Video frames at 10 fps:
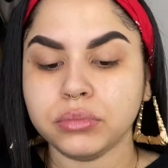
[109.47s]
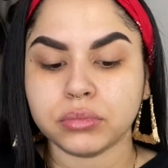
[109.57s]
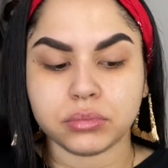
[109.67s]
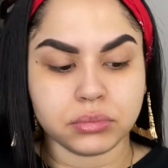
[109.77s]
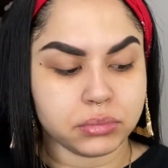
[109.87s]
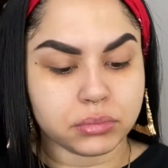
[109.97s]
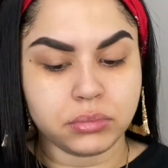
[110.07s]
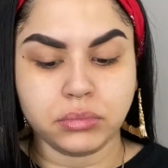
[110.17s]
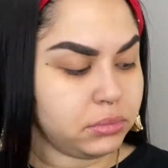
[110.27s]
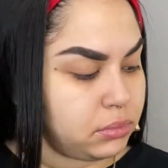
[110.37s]
I like to use
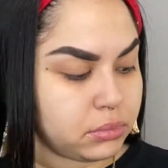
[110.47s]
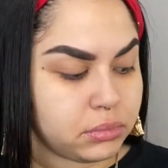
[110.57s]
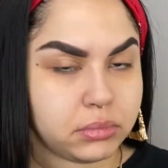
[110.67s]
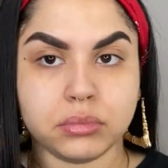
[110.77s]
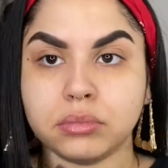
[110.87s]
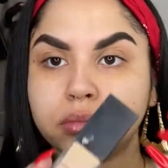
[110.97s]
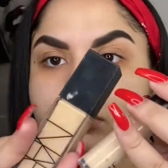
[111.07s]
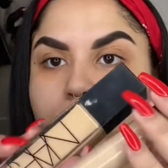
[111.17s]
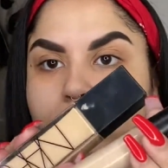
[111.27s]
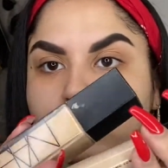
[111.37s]
concealer and
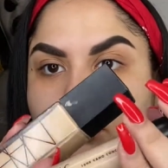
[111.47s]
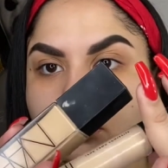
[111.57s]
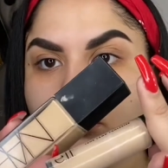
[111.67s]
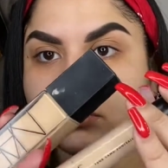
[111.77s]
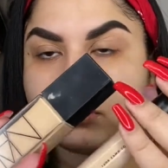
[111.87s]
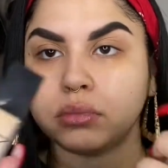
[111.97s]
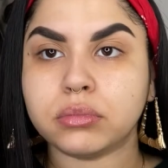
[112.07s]
foundation for this.